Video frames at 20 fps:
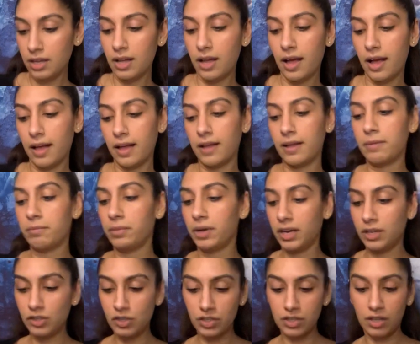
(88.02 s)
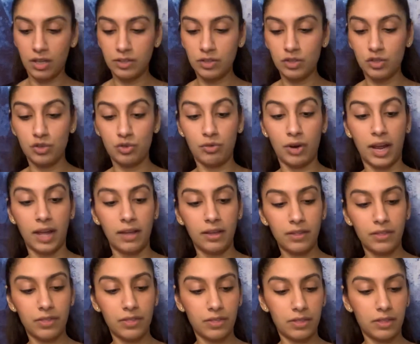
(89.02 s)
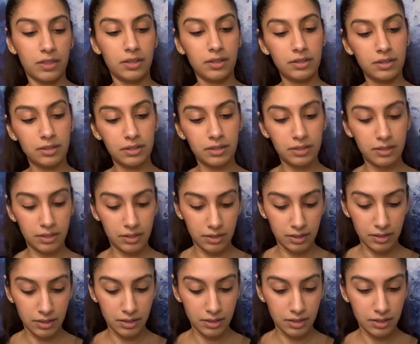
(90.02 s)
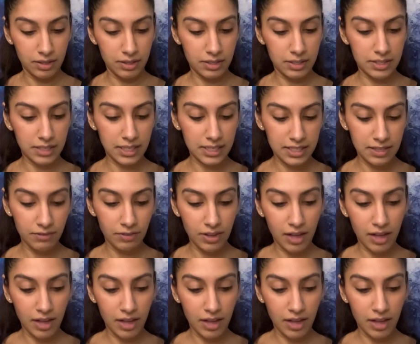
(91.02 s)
But I just saw strength. Six of